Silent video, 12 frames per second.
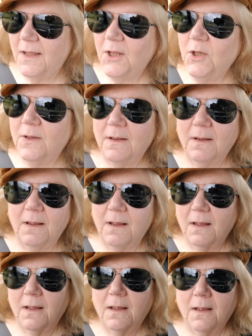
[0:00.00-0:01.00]
Except for the
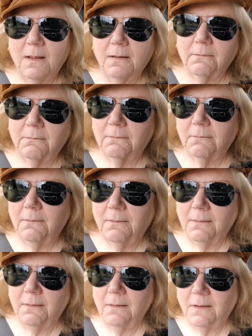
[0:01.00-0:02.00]
old guy comments.
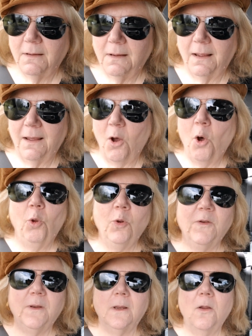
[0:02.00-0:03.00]

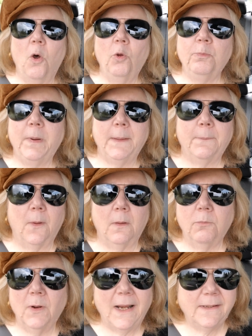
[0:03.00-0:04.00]
Old, old people.
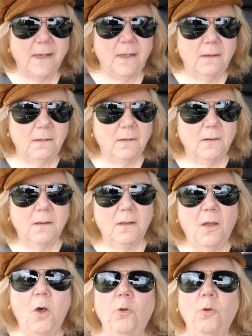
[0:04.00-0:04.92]
What'd I tell you? Old people.